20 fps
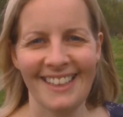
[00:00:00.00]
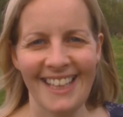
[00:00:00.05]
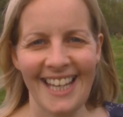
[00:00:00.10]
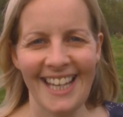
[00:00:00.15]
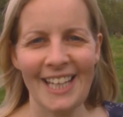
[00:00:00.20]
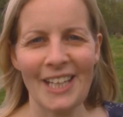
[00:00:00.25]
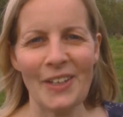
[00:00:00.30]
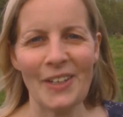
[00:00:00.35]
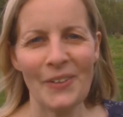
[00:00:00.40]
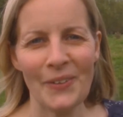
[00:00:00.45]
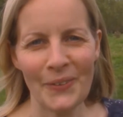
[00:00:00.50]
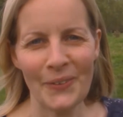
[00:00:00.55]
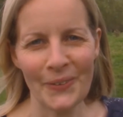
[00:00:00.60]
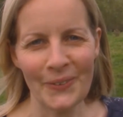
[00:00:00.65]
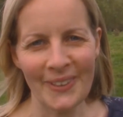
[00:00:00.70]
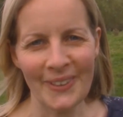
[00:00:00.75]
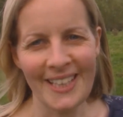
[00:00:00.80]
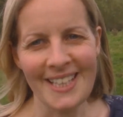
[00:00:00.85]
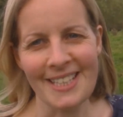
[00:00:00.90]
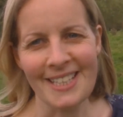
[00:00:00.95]
Echo
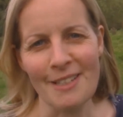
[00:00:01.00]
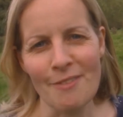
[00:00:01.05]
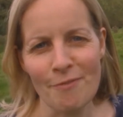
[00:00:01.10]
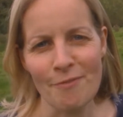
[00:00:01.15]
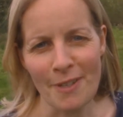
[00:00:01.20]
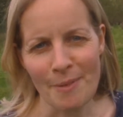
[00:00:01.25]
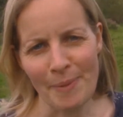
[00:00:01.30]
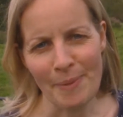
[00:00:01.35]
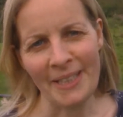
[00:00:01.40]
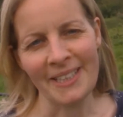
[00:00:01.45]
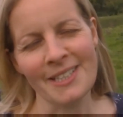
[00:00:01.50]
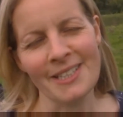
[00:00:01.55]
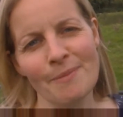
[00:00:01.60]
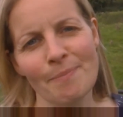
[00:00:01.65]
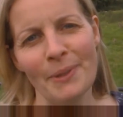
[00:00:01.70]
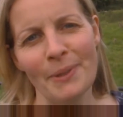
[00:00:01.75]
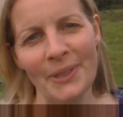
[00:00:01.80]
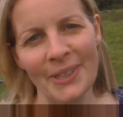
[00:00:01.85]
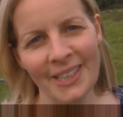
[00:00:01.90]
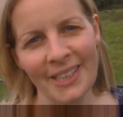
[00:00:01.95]
Hall is a fabulous
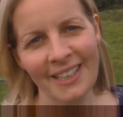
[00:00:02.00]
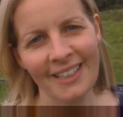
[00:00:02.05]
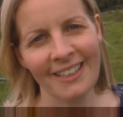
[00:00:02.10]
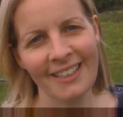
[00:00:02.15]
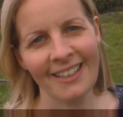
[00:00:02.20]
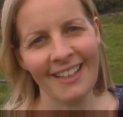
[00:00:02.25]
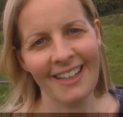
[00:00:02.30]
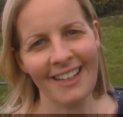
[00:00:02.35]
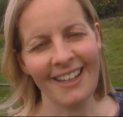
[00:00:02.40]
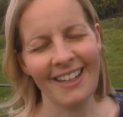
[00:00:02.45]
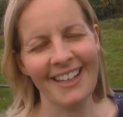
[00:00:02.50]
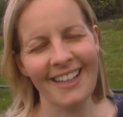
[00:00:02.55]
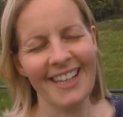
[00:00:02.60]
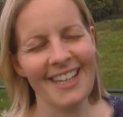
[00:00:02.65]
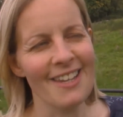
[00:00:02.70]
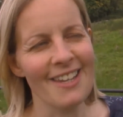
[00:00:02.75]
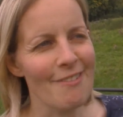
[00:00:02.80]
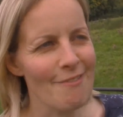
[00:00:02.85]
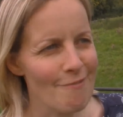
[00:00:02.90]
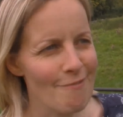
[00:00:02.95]
book.
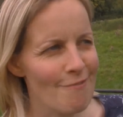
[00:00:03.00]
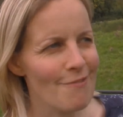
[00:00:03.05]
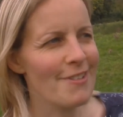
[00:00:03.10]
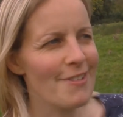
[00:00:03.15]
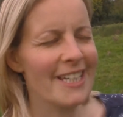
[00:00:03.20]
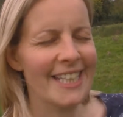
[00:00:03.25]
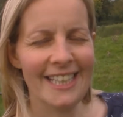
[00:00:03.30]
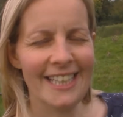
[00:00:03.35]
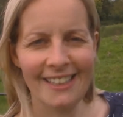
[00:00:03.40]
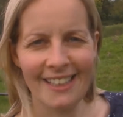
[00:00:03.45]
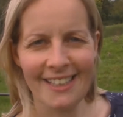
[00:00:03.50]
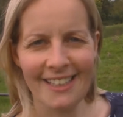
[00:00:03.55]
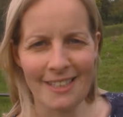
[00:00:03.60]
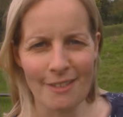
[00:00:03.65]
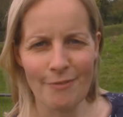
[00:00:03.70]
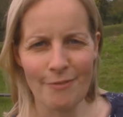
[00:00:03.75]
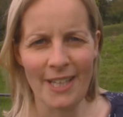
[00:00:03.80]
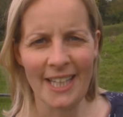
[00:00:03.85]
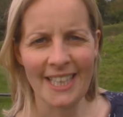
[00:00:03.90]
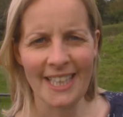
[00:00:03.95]
I really like
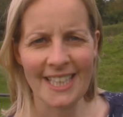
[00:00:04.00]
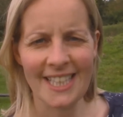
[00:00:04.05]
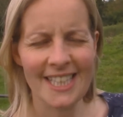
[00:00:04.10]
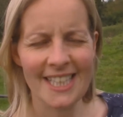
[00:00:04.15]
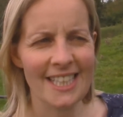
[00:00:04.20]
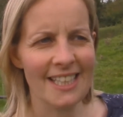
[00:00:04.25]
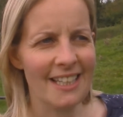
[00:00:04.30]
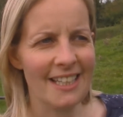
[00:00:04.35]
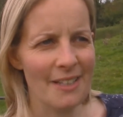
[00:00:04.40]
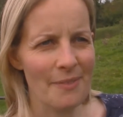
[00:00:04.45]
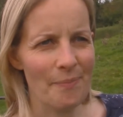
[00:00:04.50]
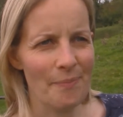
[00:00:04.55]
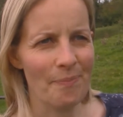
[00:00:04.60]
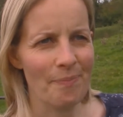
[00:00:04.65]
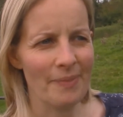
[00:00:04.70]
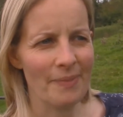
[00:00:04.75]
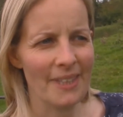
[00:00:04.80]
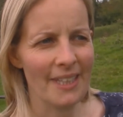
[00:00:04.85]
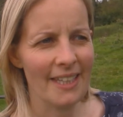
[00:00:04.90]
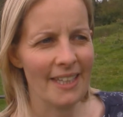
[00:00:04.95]
the fact
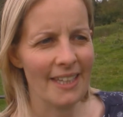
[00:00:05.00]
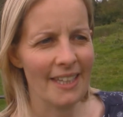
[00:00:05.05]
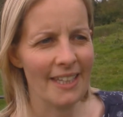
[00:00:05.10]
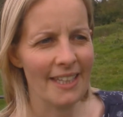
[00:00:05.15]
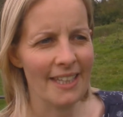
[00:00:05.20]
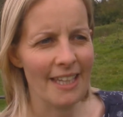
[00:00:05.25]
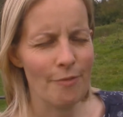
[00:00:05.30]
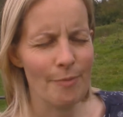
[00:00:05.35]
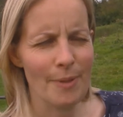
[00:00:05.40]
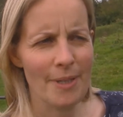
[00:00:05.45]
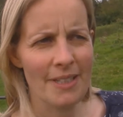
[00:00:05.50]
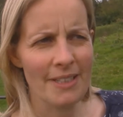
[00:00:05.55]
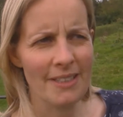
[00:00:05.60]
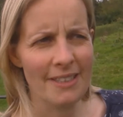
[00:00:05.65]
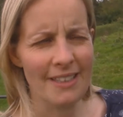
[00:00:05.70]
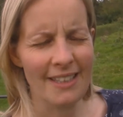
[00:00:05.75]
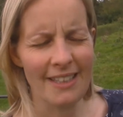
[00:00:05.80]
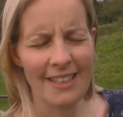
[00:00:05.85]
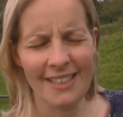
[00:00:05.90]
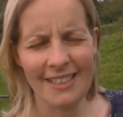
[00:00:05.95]
it gave me a
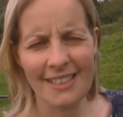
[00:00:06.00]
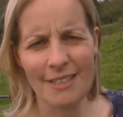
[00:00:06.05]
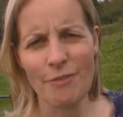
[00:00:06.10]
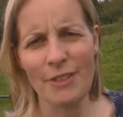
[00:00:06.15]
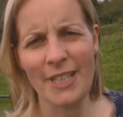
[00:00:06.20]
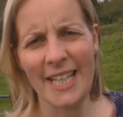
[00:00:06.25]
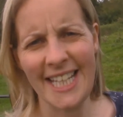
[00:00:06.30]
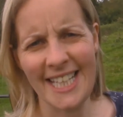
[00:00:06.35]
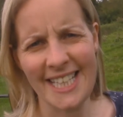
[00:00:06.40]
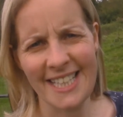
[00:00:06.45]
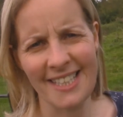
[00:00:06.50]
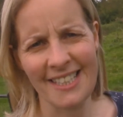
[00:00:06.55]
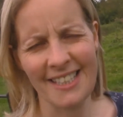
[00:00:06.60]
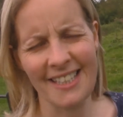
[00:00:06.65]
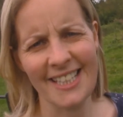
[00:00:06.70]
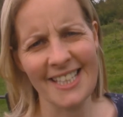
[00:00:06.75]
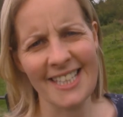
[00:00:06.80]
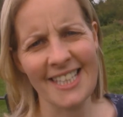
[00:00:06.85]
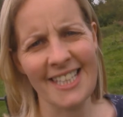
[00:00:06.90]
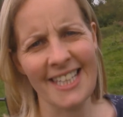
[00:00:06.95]
different
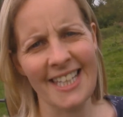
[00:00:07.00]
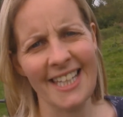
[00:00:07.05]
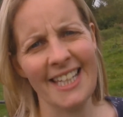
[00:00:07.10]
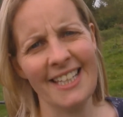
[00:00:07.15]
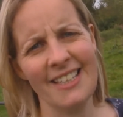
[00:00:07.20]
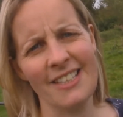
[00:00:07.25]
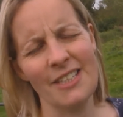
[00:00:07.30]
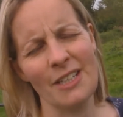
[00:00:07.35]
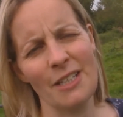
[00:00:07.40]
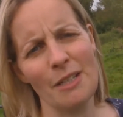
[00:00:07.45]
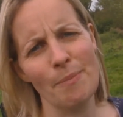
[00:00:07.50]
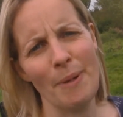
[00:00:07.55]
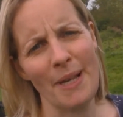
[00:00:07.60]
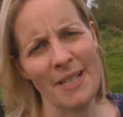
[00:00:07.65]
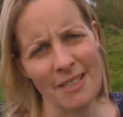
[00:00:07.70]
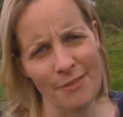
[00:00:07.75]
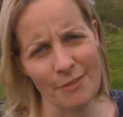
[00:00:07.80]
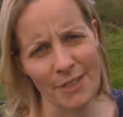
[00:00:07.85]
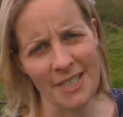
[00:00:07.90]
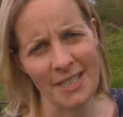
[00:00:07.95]
insight into
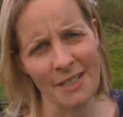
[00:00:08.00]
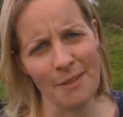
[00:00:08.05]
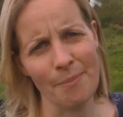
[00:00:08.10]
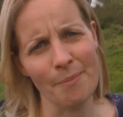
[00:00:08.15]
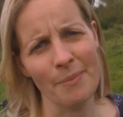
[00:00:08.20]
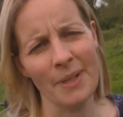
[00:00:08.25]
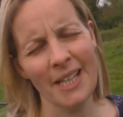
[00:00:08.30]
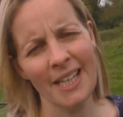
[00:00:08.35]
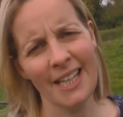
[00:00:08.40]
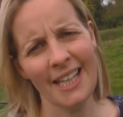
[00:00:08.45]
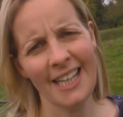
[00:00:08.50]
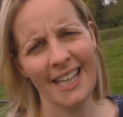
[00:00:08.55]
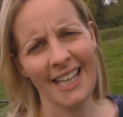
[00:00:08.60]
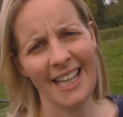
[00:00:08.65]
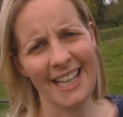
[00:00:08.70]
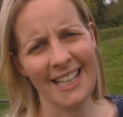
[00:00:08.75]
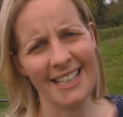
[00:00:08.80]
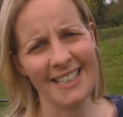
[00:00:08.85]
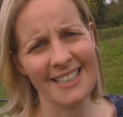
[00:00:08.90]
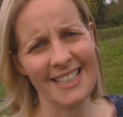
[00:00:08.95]
pacifism
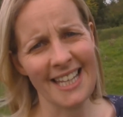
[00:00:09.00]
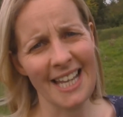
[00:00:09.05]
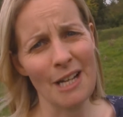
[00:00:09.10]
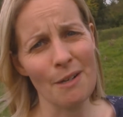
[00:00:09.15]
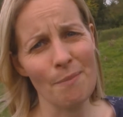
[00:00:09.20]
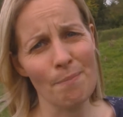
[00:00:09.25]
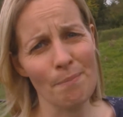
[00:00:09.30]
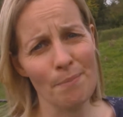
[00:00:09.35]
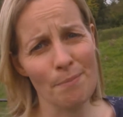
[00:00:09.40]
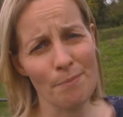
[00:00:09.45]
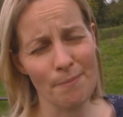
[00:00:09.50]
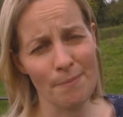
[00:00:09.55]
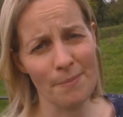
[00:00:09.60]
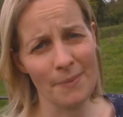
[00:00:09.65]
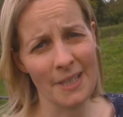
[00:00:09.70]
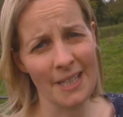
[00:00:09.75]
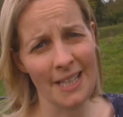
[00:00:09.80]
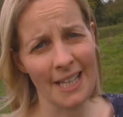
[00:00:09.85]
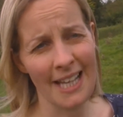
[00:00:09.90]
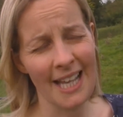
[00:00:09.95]
and
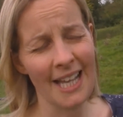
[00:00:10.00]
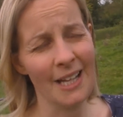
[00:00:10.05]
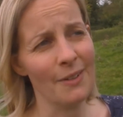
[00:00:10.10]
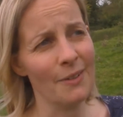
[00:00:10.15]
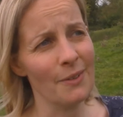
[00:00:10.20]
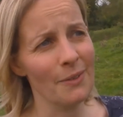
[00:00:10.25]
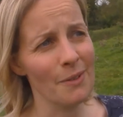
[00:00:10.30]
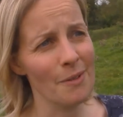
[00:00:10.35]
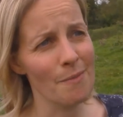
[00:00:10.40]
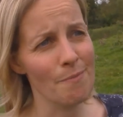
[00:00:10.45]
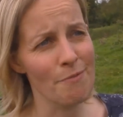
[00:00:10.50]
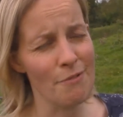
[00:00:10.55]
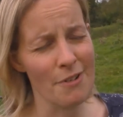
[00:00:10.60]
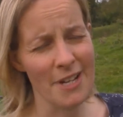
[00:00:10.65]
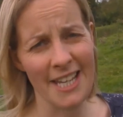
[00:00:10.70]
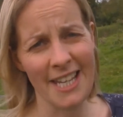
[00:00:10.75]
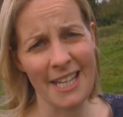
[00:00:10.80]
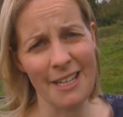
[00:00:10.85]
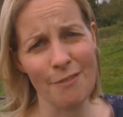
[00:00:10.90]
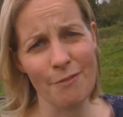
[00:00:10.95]
how
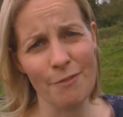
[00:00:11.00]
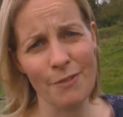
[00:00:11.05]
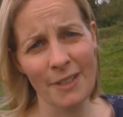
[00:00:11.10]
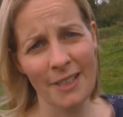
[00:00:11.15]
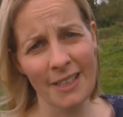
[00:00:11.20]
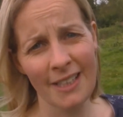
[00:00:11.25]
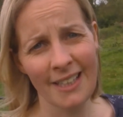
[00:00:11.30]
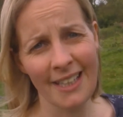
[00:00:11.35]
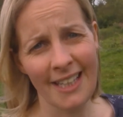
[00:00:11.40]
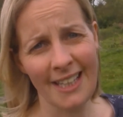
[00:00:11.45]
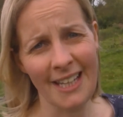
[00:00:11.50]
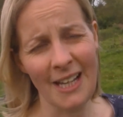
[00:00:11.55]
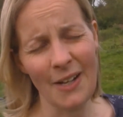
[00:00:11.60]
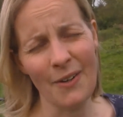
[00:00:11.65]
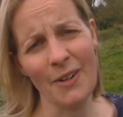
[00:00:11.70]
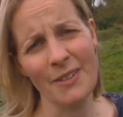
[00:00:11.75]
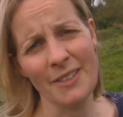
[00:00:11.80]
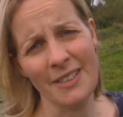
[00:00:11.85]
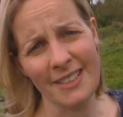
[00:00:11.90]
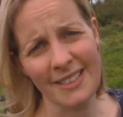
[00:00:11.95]
brave and
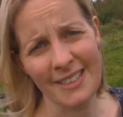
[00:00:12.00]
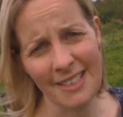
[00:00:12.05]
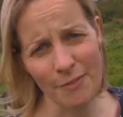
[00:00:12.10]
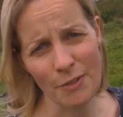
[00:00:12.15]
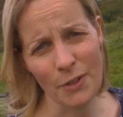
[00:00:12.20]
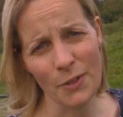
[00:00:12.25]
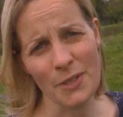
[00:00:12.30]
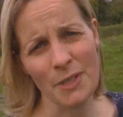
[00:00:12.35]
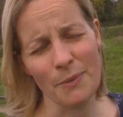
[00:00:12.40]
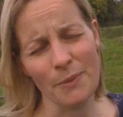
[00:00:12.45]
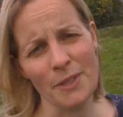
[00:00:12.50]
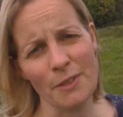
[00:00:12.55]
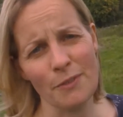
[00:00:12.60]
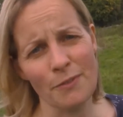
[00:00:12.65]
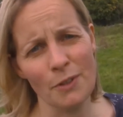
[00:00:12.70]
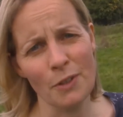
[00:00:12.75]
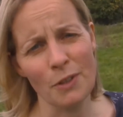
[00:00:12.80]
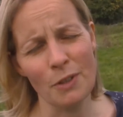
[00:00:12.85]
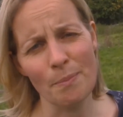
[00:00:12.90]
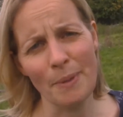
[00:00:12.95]
how difficult it
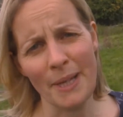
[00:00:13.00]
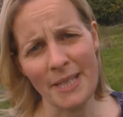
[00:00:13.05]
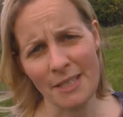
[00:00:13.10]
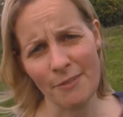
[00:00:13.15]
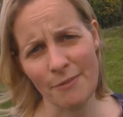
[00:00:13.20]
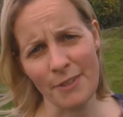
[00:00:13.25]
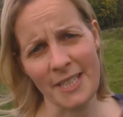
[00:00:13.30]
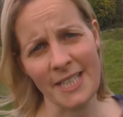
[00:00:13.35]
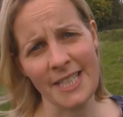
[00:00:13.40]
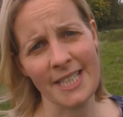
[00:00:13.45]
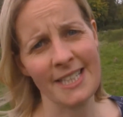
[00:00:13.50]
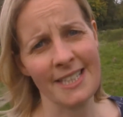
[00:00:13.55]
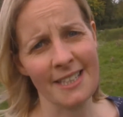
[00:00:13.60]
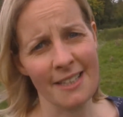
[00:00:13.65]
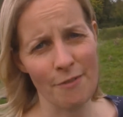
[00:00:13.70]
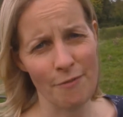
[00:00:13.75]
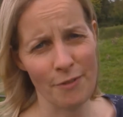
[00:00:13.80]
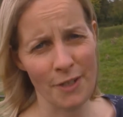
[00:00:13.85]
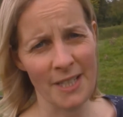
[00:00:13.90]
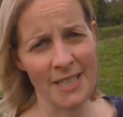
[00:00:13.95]
was for pacifists
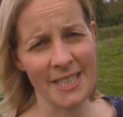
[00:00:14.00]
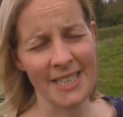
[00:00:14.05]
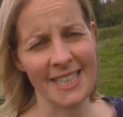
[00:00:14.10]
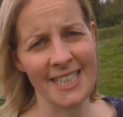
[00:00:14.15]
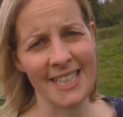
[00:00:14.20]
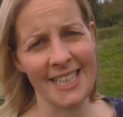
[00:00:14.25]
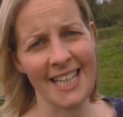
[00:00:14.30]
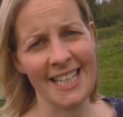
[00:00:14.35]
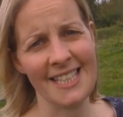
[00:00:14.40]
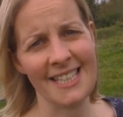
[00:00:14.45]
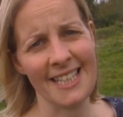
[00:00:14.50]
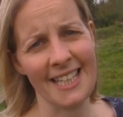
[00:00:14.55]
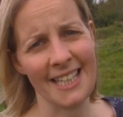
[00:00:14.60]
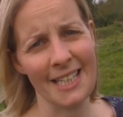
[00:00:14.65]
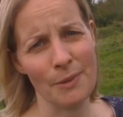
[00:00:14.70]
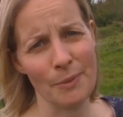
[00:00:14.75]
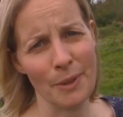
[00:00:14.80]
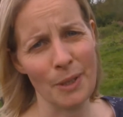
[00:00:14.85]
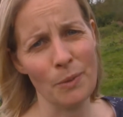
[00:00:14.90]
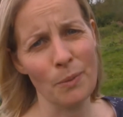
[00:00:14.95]
in the First and
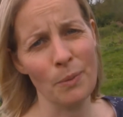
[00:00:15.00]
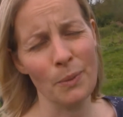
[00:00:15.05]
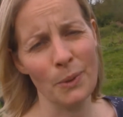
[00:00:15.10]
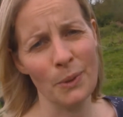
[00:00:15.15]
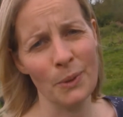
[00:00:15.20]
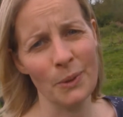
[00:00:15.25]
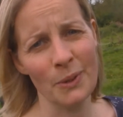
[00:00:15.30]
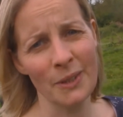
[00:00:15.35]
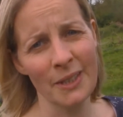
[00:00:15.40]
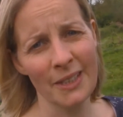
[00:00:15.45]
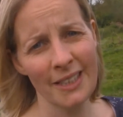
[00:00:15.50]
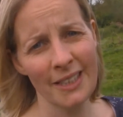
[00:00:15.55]
Second World War.